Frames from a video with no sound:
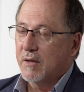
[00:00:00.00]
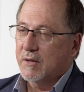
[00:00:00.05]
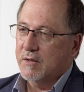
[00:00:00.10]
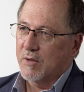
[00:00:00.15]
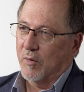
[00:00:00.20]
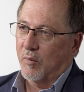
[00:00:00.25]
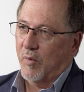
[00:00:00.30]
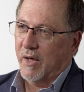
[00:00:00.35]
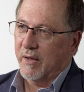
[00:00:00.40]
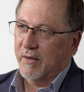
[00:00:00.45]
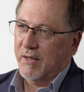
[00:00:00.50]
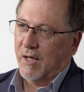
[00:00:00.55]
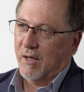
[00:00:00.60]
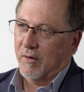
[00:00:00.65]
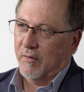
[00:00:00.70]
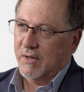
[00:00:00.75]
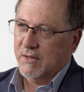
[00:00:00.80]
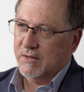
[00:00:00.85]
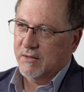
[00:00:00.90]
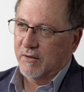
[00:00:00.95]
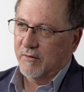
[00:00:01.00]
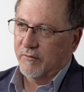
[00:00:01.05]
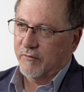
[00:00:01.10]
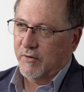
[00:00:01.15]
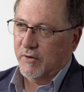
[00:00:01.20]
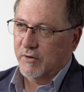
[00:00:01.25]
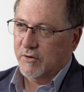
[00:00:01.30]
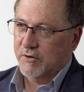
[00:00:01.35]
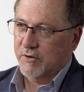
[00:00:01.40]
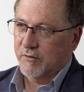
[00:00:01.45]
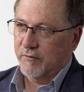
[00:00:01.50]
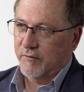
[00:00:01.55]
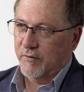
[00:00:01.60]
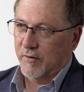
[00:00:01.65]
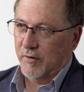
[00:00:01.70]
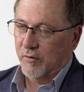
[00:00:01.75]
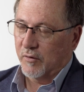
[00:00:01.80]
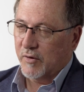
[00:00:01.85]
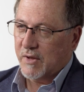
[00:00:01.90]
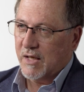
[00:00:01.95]
So one of the areas in the future
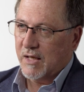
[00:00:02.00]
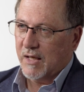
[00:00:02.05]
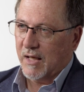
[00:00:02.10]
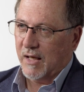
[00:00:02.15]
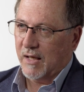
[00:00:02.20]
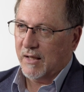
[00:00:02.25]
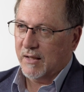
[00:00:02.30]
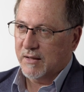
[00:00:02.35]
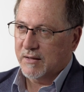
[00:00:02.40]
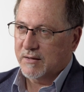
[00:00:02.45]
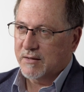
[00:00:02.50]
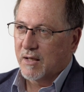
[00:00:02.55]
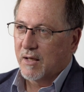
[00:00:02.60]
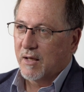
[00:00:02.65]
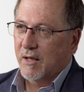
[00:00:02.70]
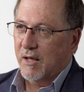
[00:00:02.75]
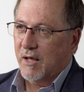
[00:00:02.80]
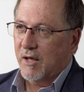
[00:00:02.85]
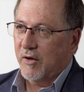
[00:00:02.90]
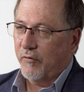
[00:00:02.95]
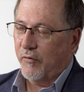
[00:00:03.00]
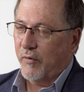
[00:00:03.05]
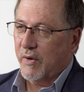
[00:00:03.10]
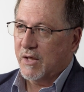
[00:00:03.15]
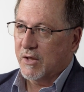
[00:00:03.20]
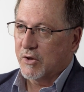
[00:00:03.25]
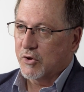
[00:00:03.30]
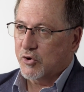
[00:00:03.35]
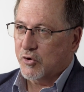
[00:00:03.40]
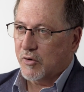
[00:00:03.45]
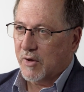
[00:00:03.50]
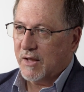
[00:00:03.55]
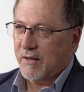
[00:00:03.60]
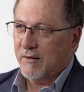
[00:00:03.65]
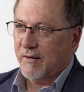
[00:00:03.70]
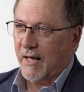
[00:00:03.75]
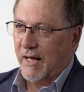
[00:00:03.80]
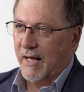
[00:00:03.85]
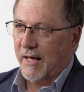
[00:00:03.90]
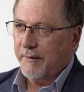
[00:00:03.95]
for looking at is if we can
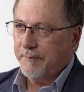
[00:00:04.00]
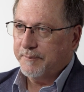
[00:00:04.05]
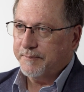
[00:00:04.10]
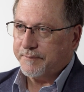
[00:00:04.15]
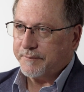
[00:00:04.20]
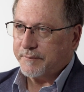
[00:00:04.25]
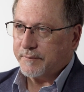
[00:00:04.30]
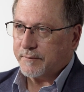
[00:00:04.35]
treat that,